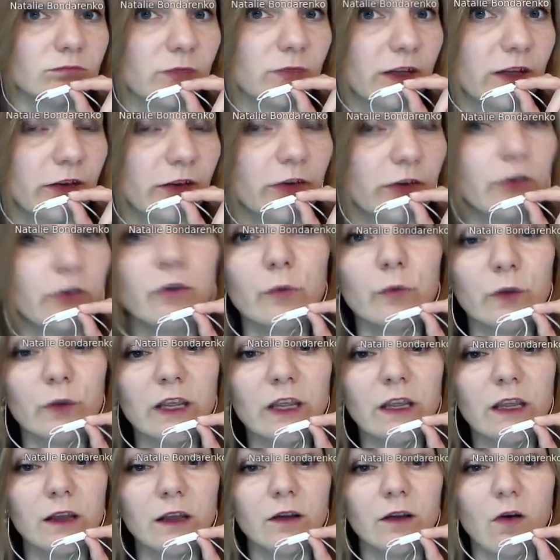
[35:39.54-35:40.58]
here
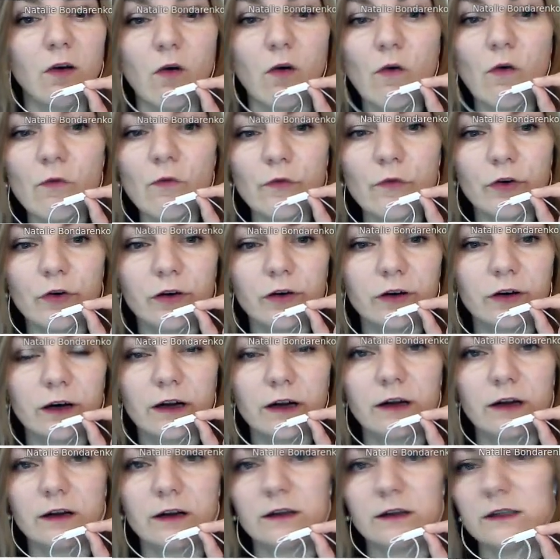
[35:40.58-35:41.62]
we can offer
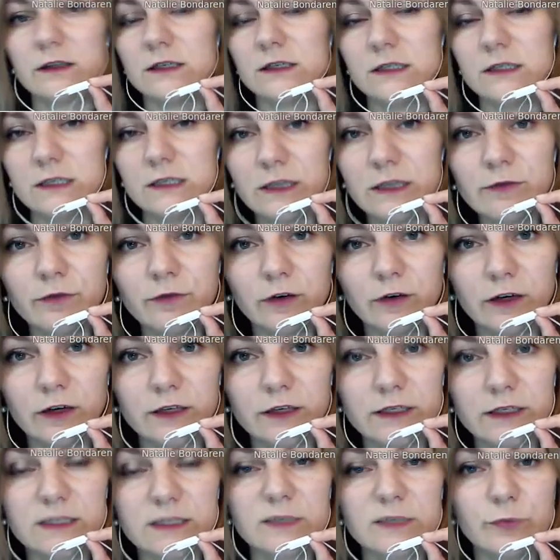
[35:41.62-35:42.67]
a
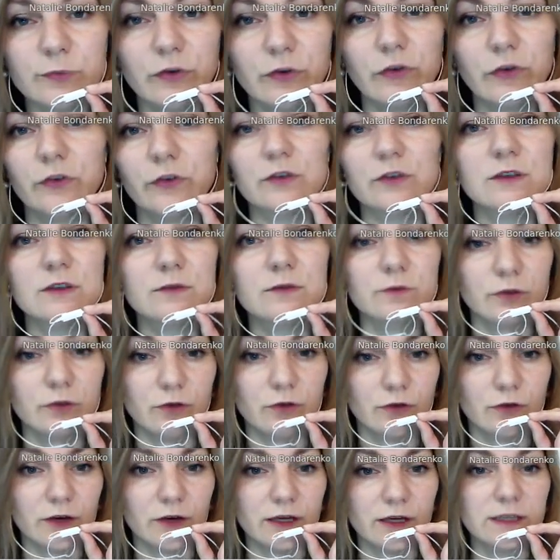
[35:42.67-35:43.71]
different experience for
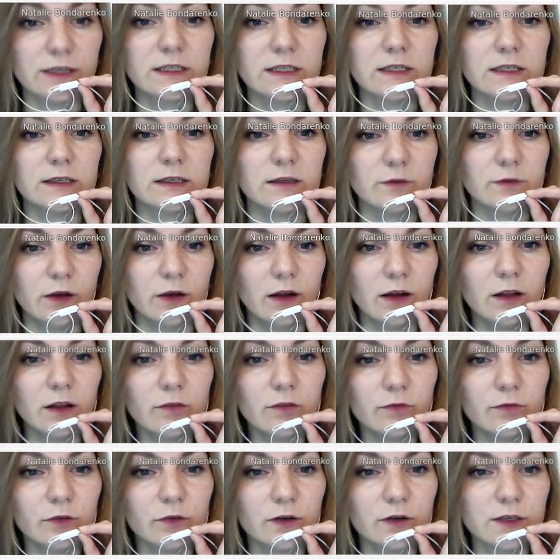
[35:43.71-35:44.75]
your guests as
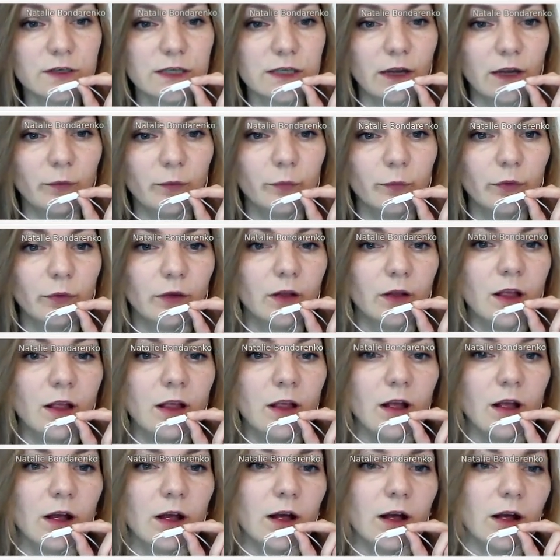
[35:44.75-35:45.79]
well. For example,
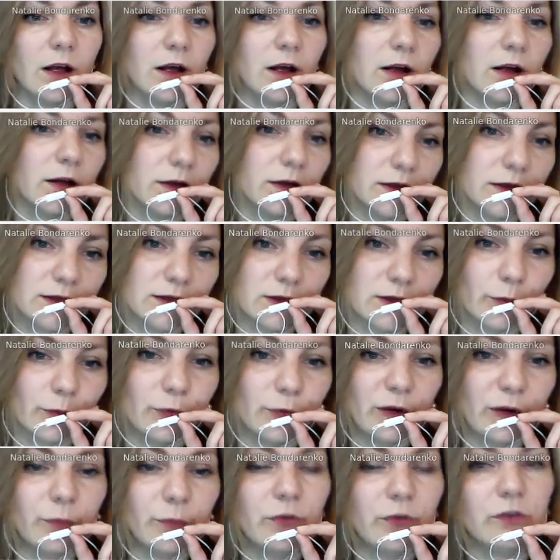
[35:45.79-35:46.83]
it's
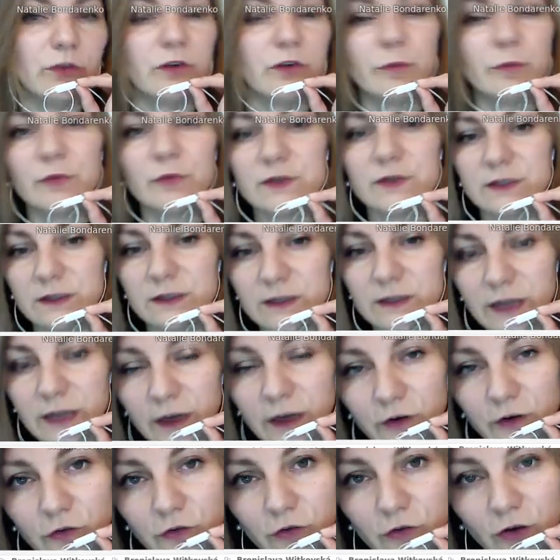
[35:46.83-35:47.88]
complimentary
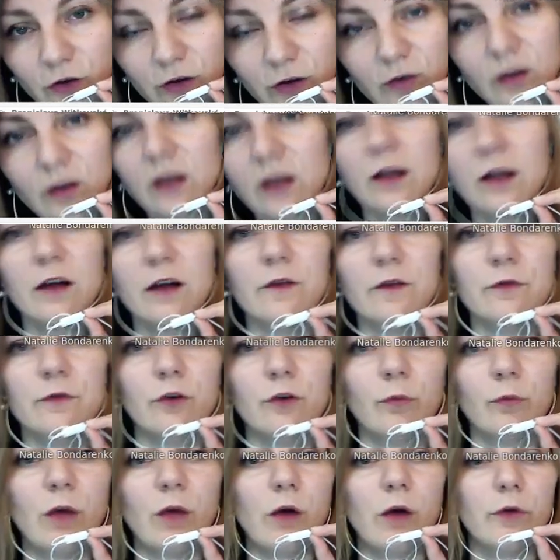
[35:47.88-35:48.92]
presentation
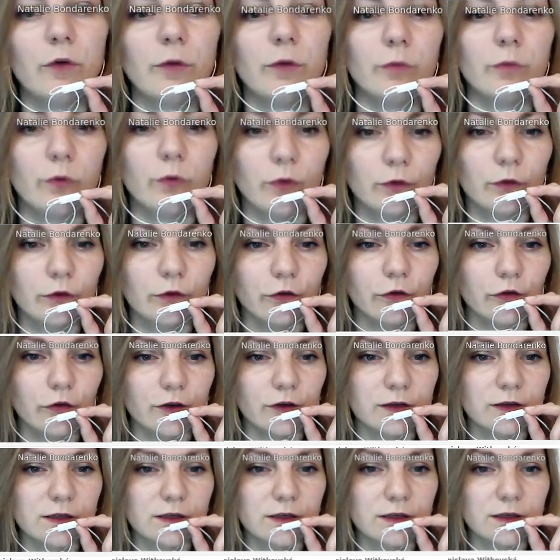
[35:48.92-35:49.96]
from our
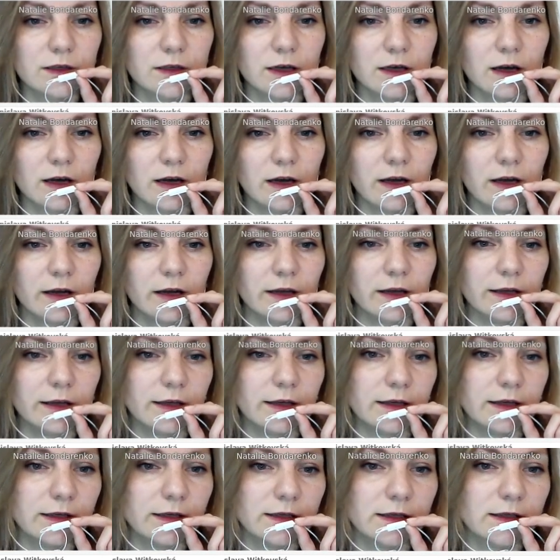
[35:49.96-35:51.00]
biologist.
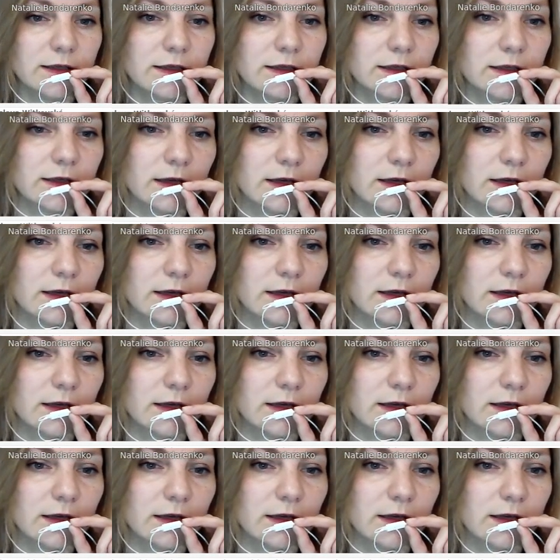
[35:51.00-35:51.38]
It's